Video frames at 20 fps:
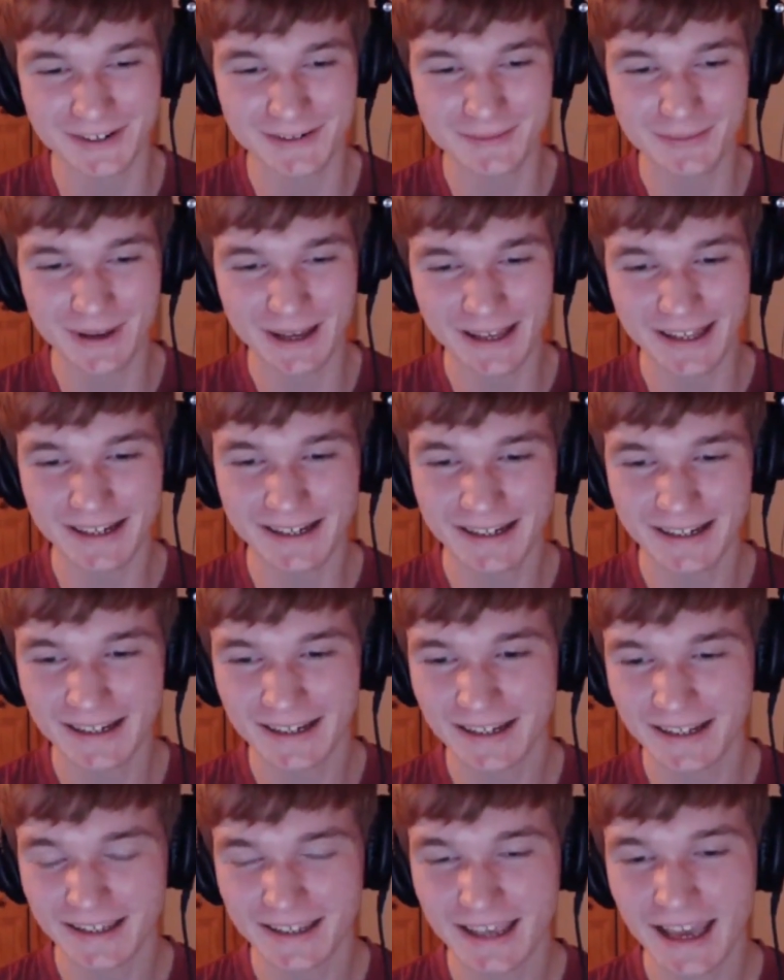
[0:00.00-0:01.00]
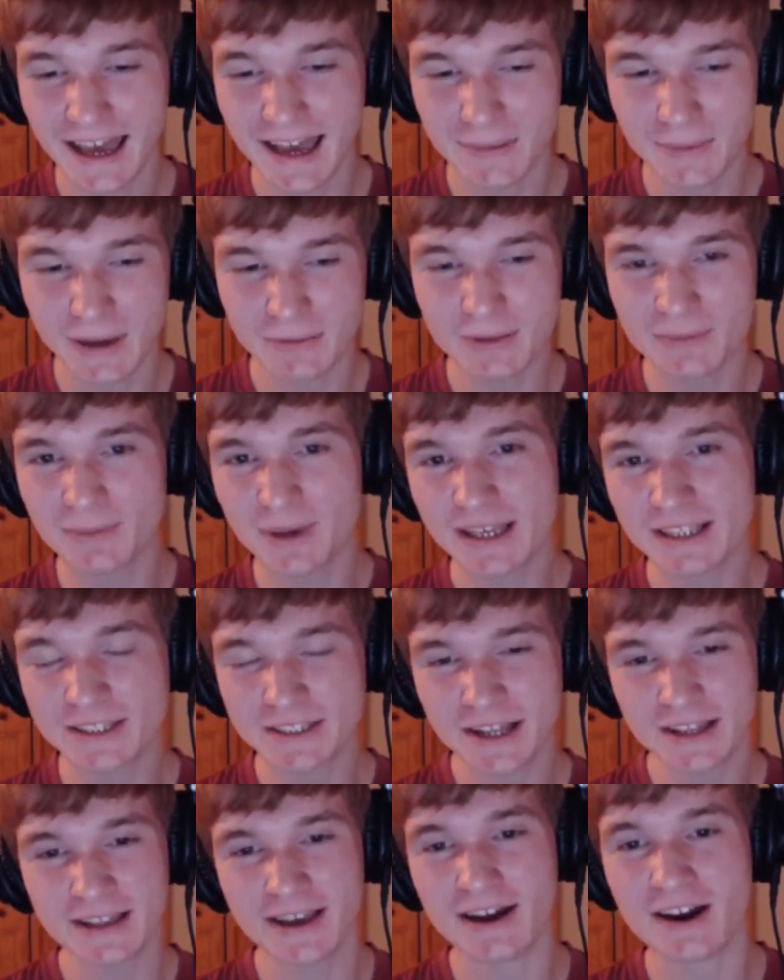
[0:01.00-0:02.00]
But yeah, I mean, based
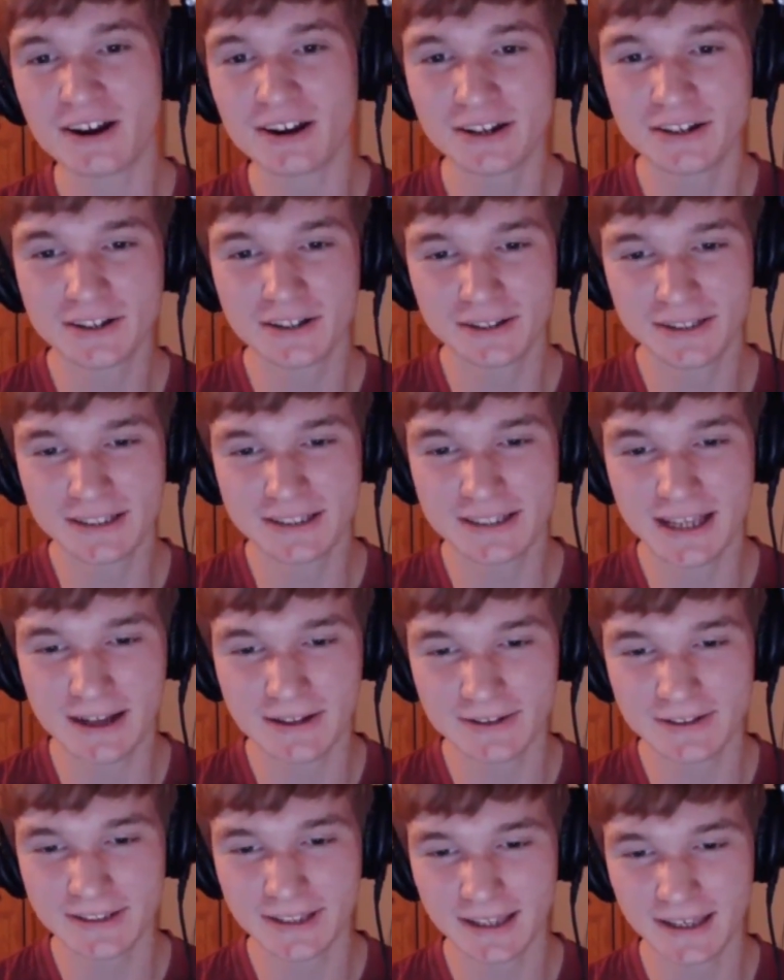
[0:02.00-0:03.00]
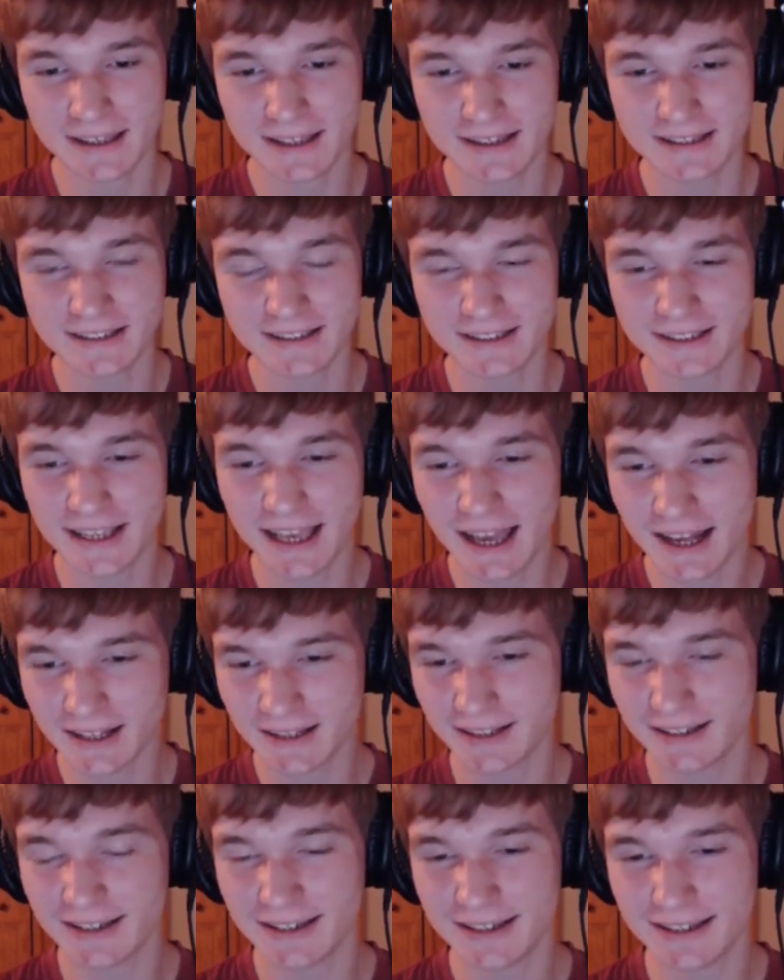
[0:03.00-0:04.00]
on the article, it sounds like it's
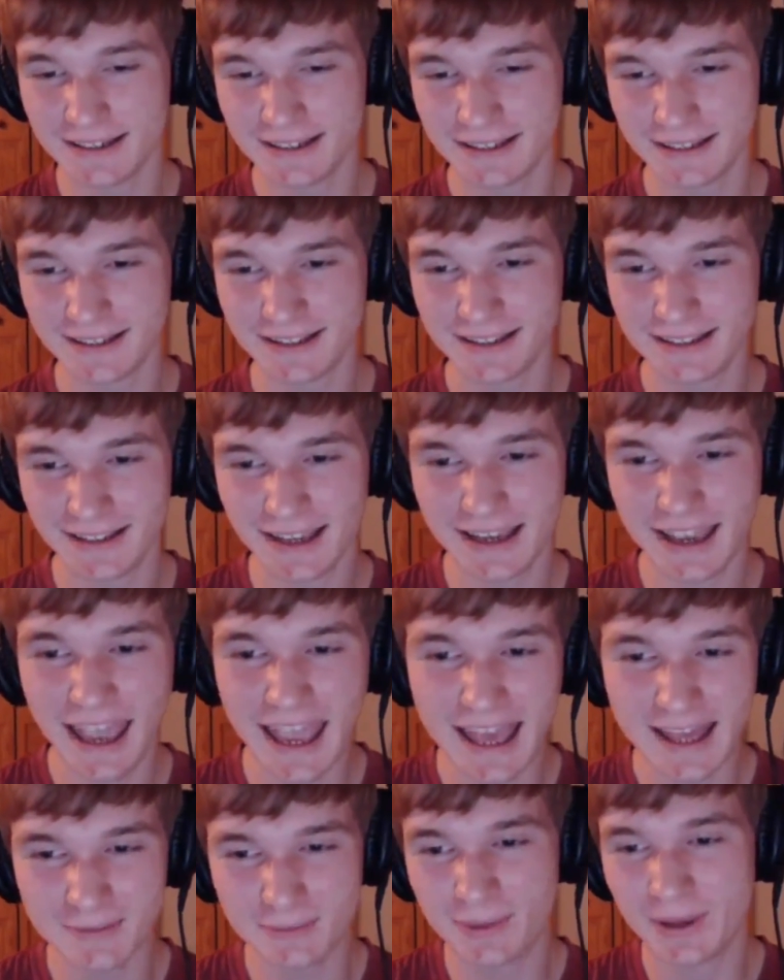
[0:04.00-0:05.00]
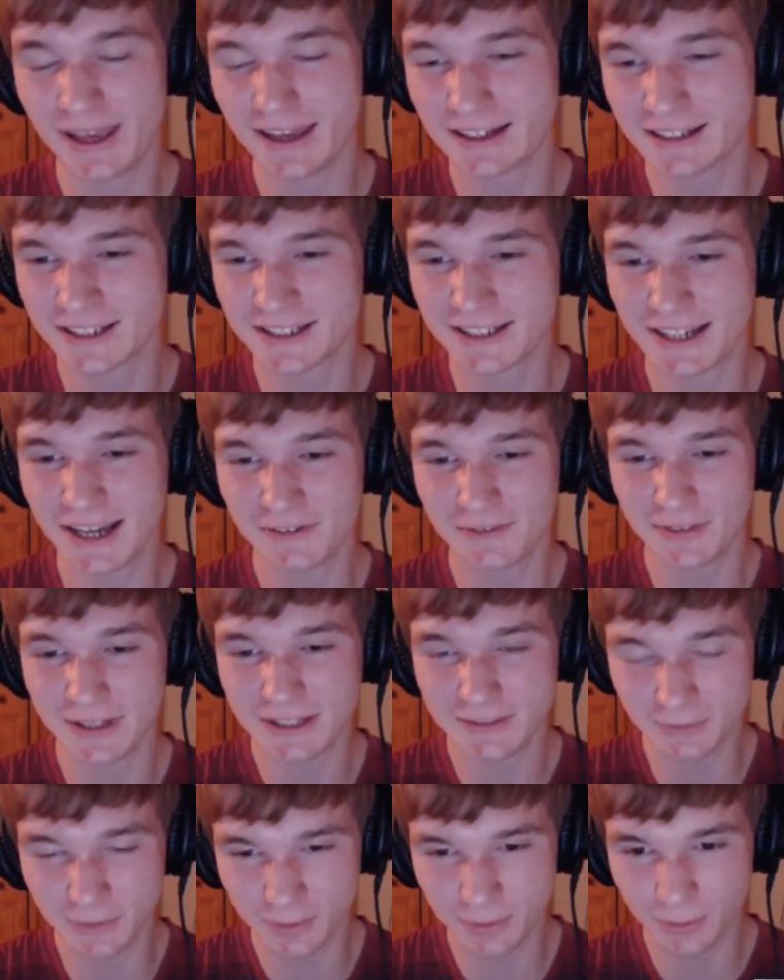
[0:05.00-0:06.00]
exactly like hand-picked stuff that
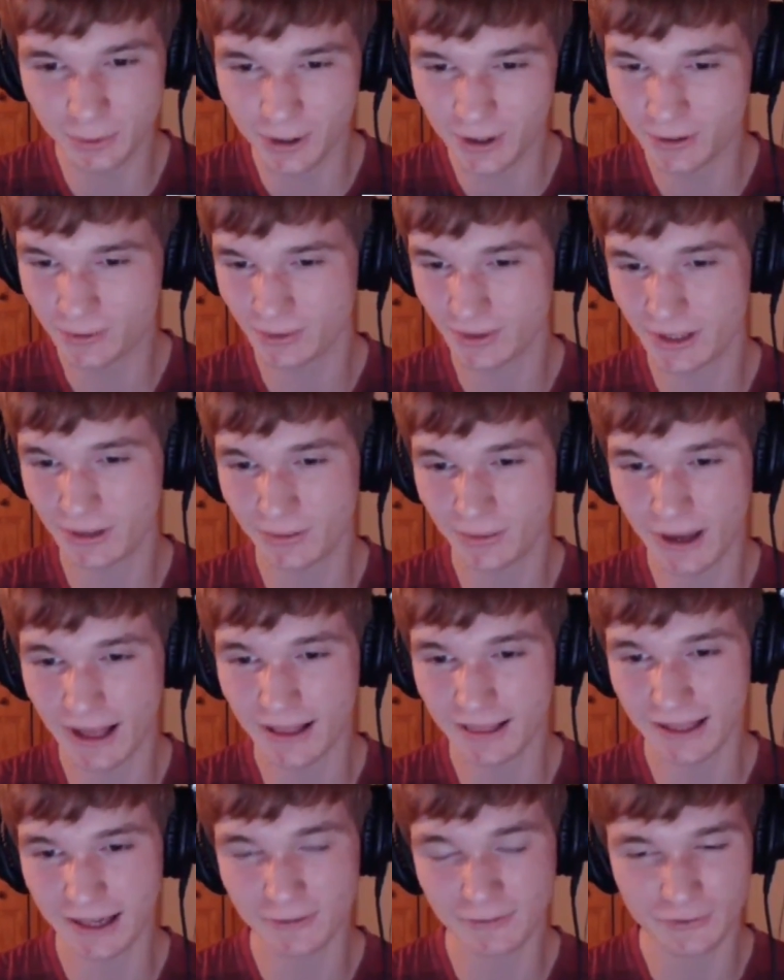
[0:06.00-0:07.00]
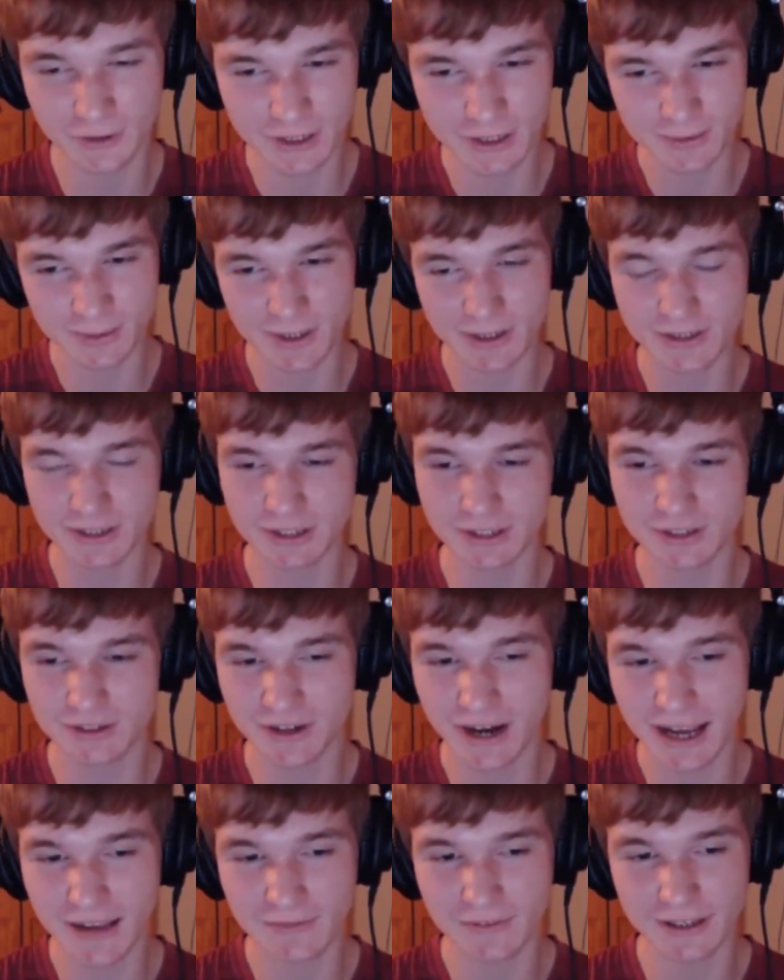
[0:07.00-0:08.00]
would work really well, like first-person
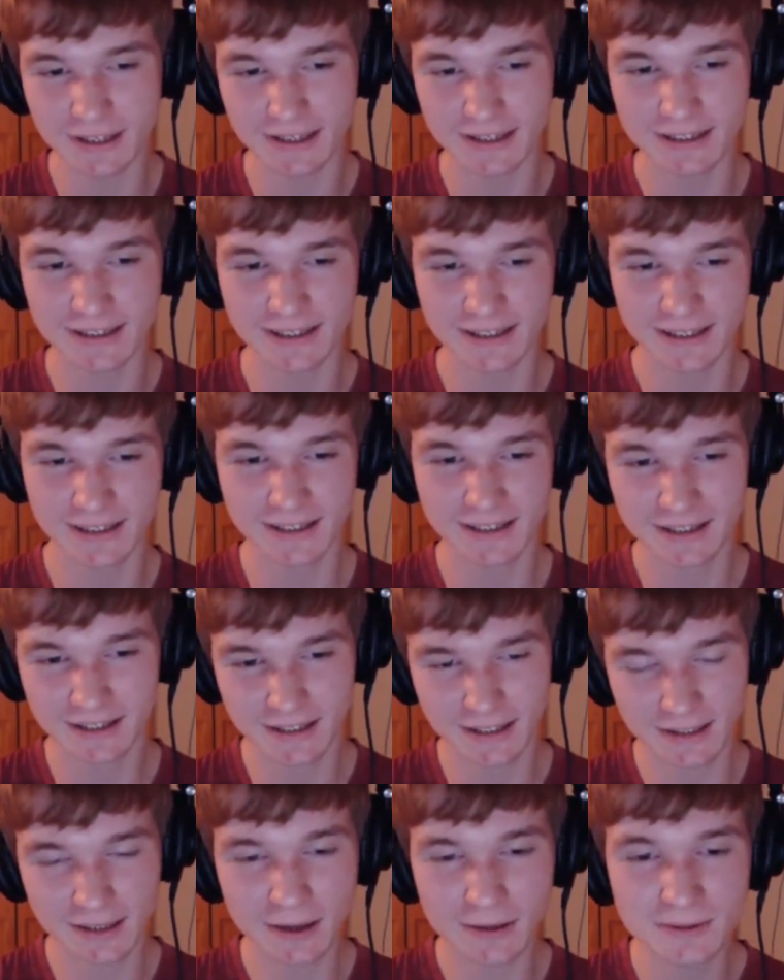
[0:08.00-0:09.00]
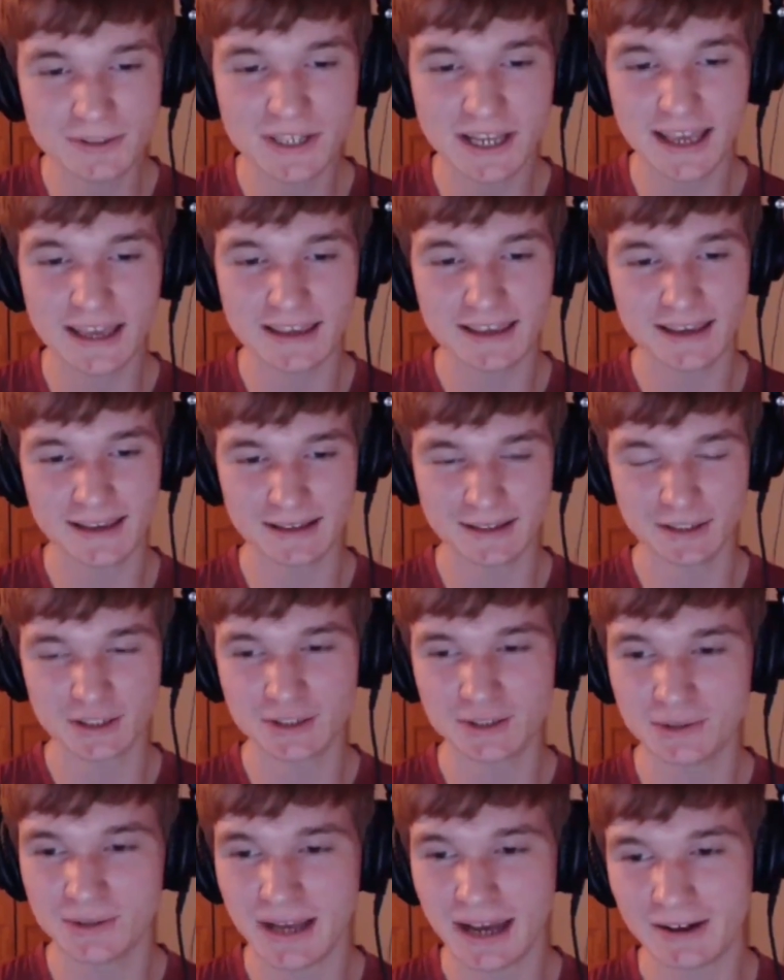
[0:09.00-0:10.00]
driving, the note-taking, and
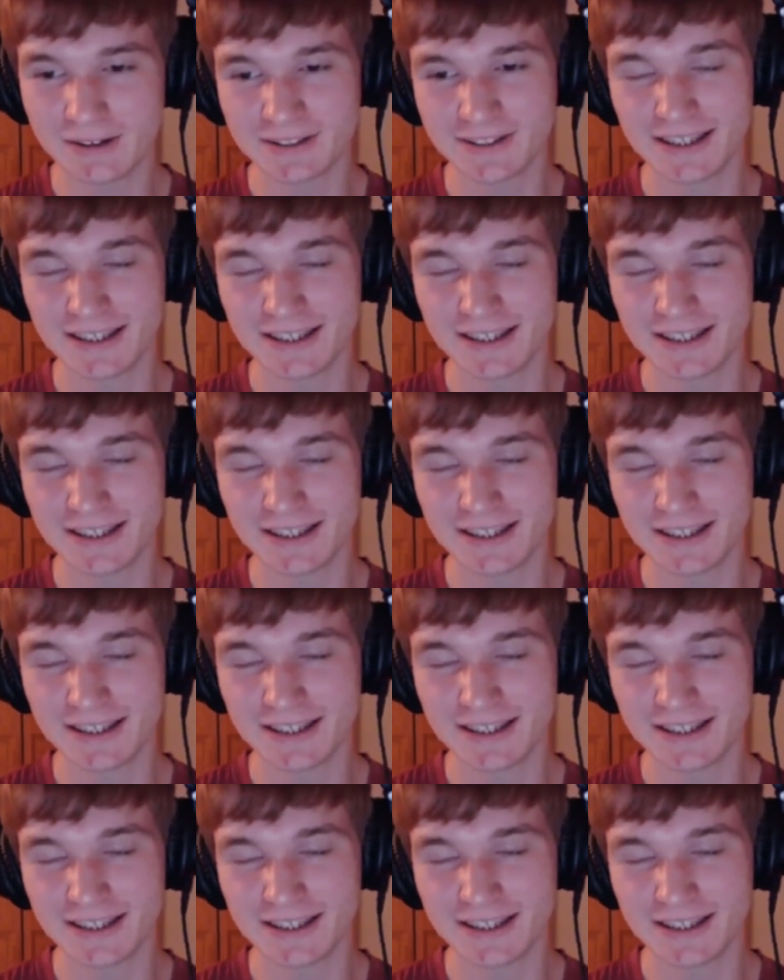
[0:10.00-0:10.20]
shootouts.